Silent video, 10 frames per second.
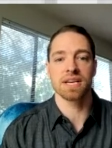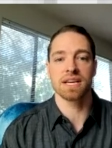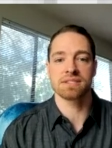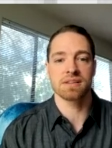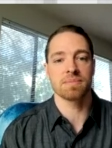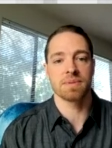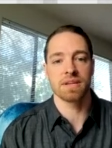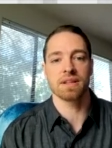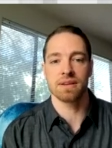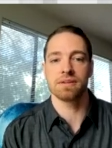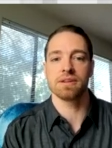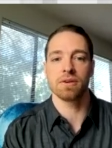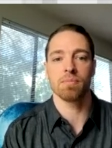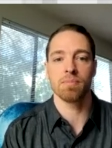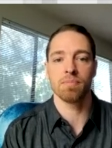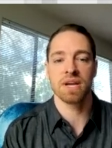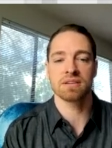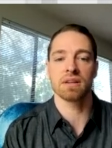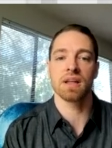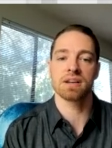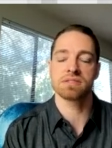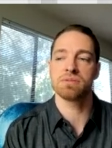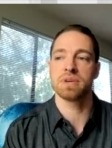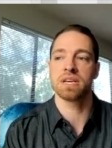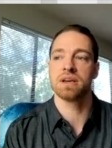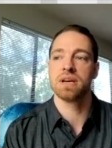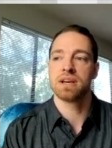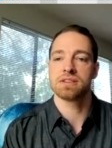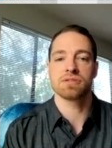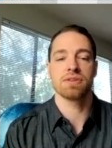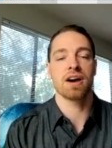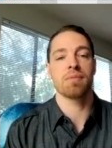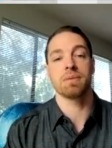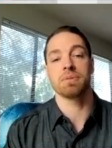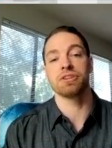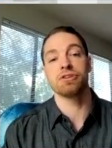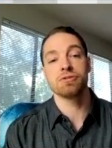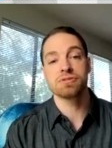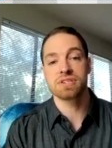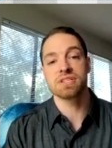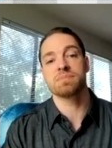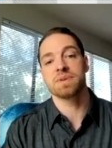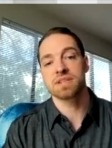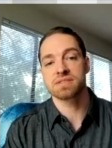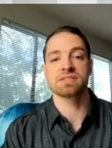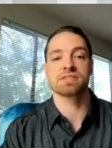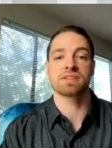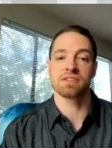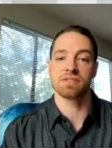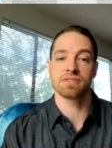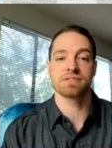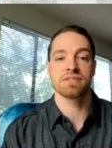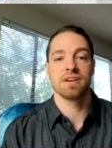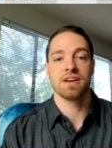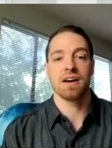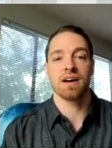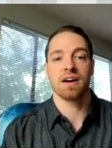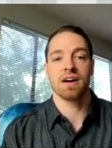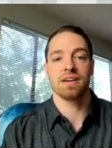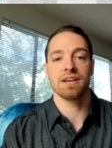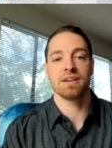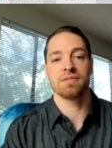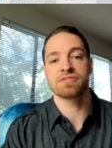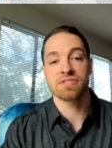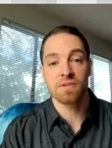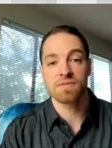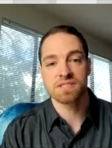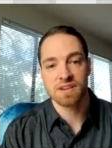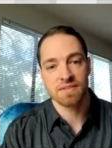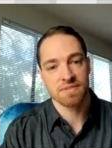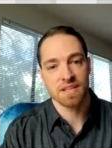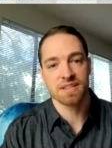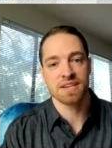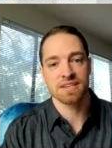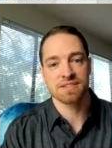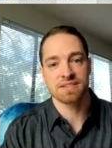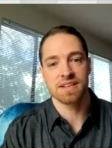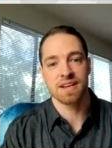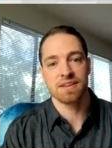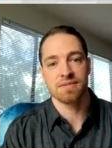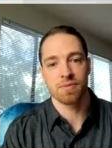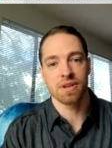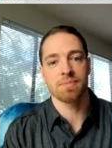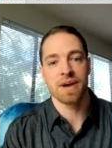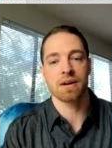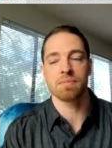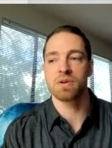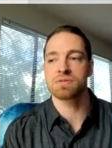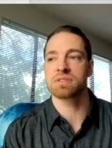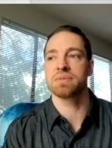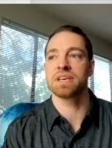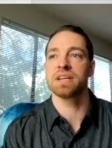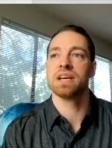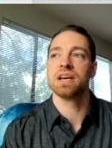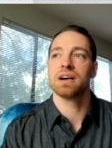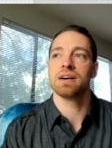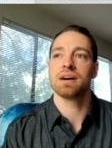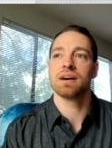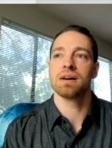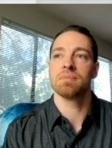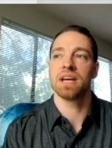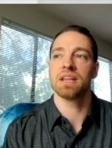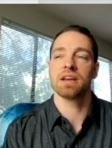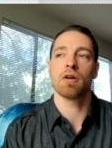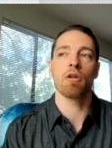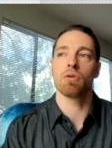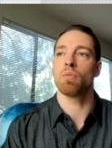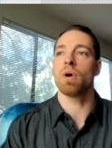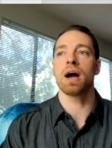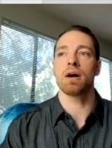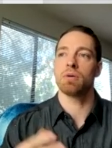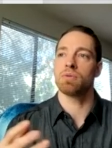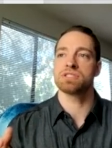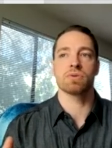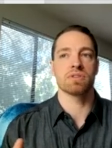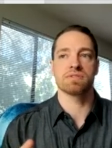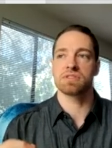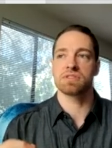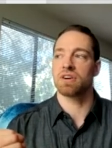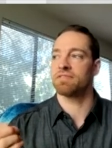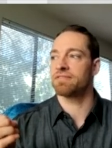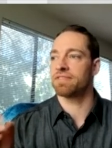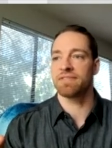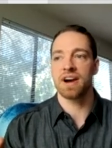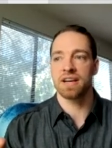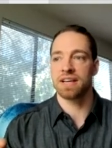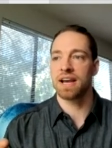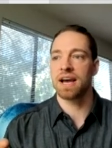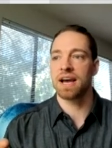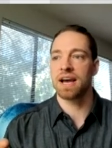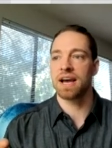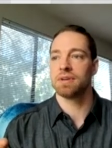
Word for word: and something that you know meant a lot to me. And so now I'm able to use these business skills uh, in service of the things that really matter most to me. Um, and then all the while, we sort of started finding out